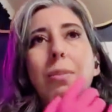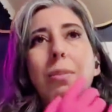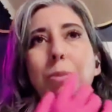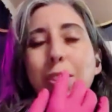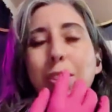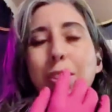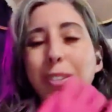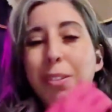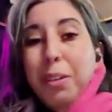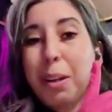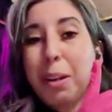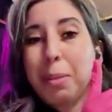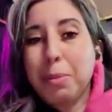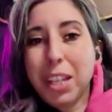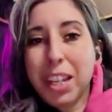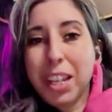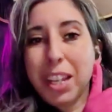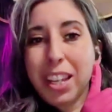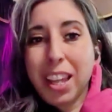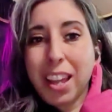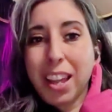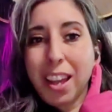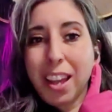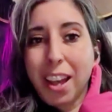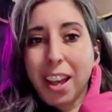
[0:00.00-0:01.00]
So sometimes I
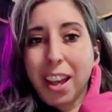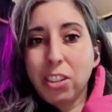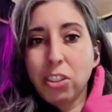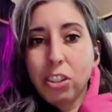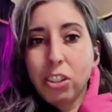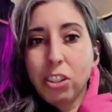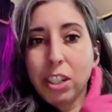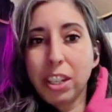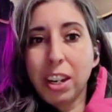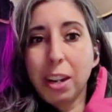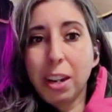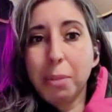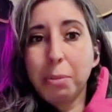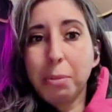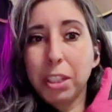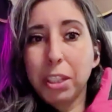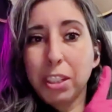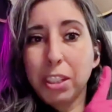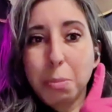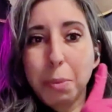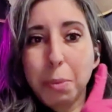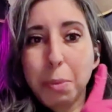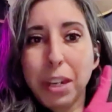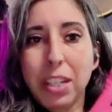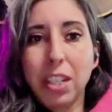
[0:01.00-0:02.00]
can't actually get up there
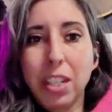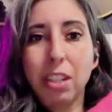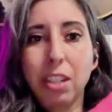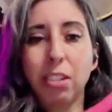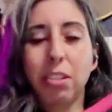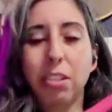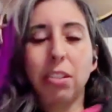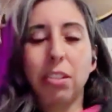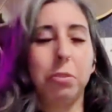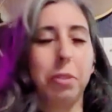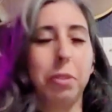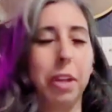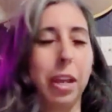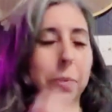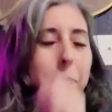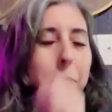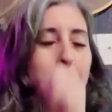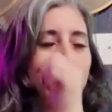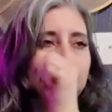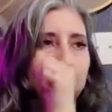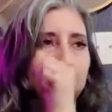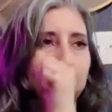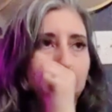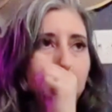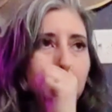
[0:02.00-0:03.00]
as my teeth are in the way.
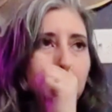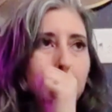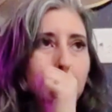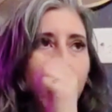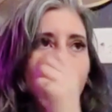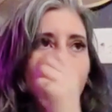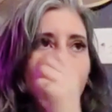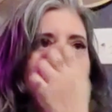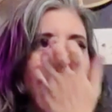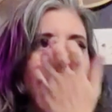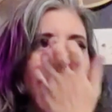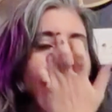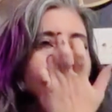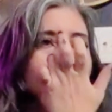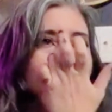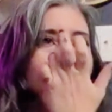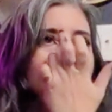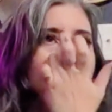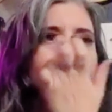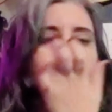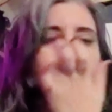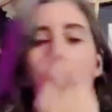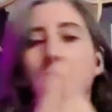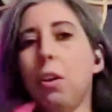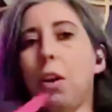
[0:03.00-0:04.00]

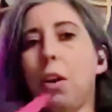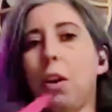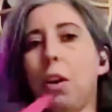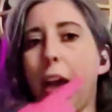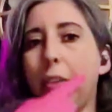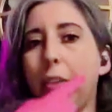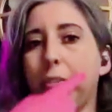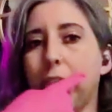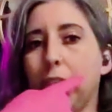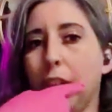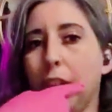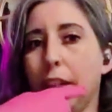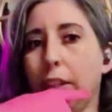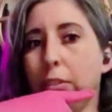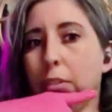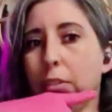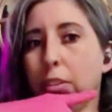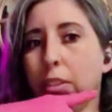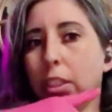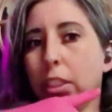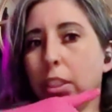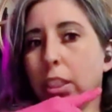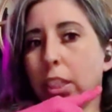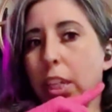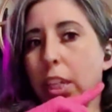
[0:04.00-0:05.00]
Anyways, so I have to like
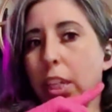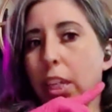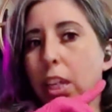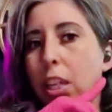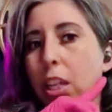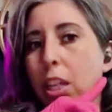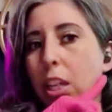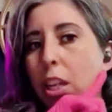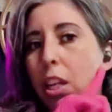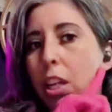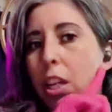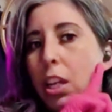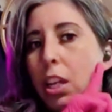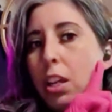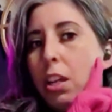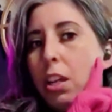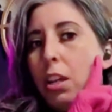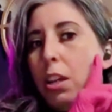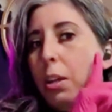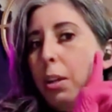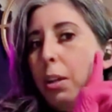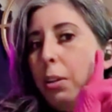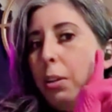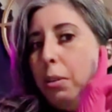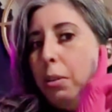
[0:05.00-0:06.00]
really
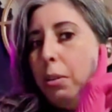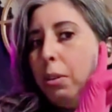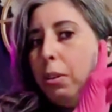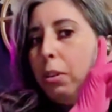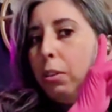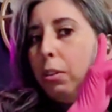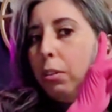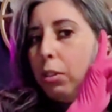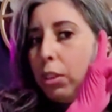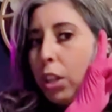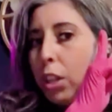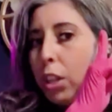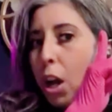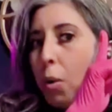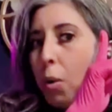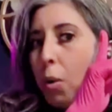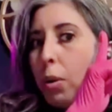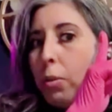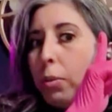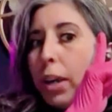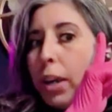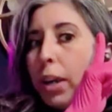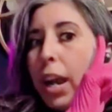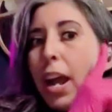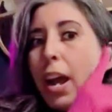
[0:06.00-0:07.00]
go
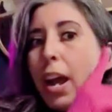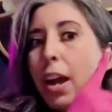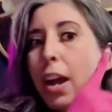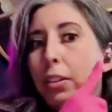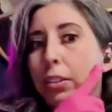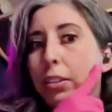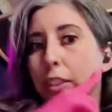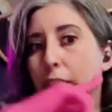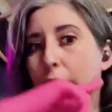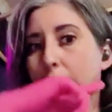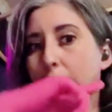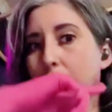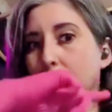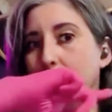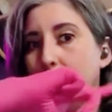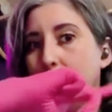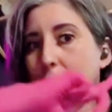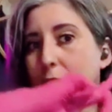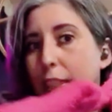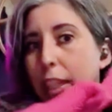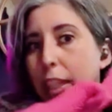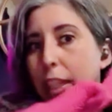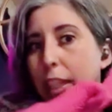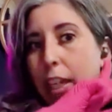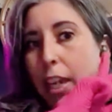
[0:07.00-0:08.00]
around and
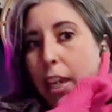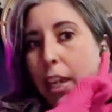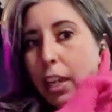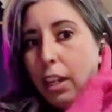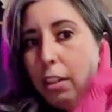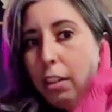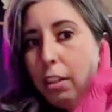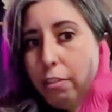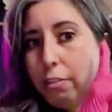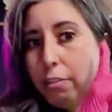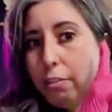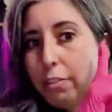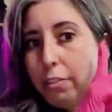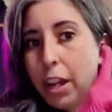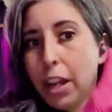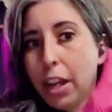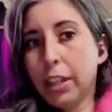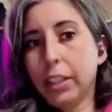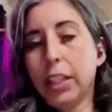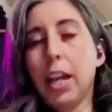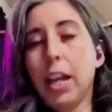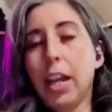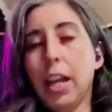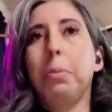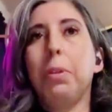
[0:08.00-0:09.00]
dig in and
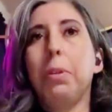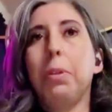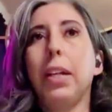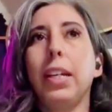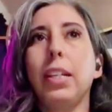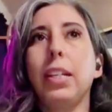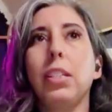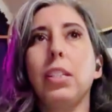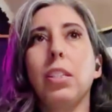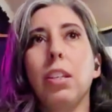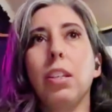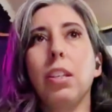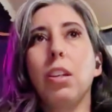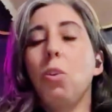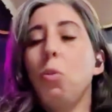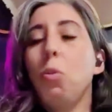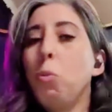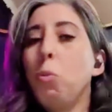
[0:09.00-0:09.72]
find that place.